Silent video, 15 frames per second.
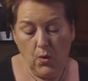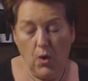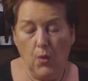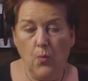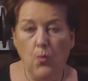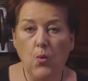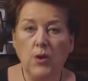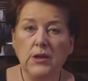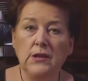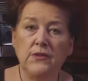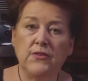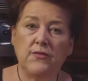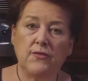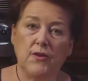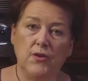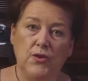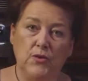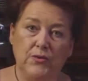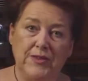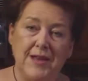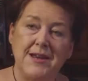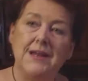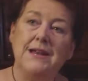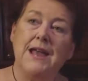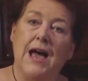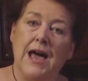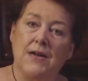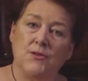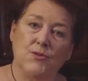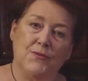once you're taking it
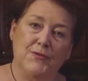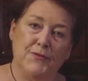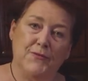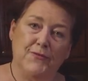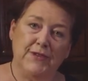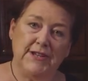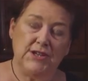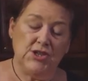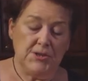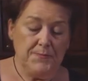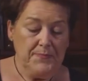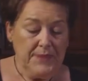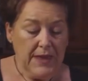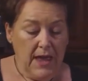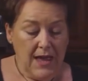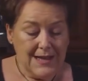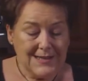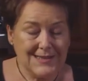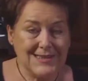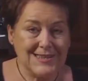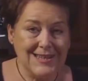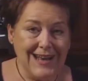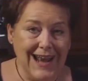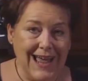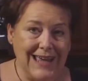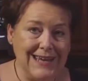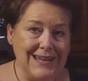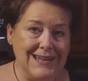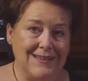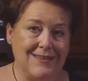out of the fridge,
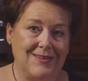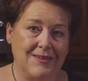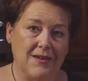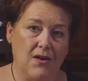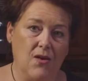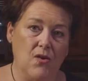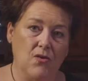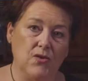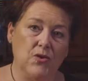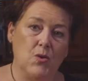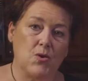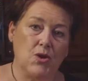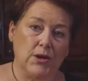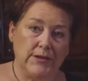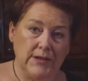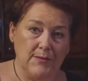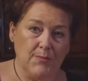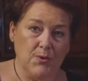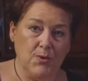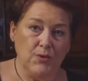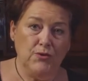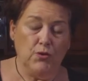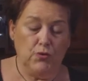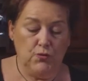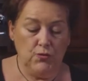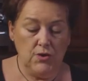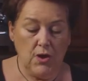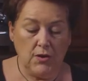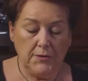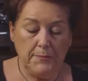slide it on your cutting board. Do
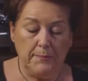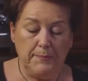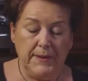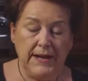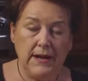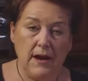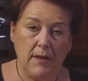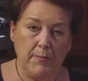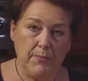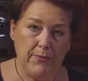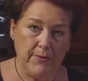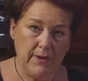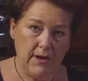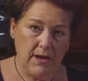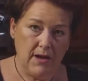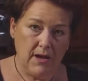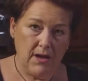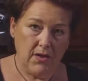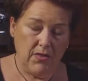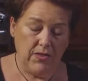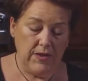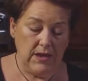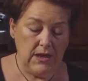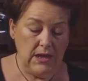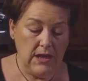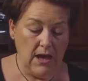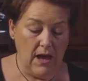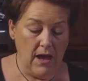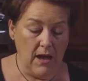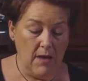not pick up
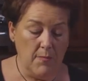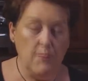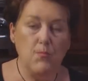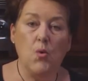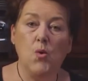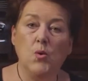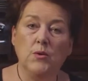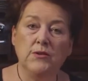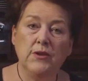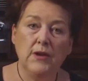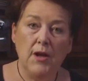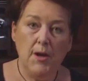the mold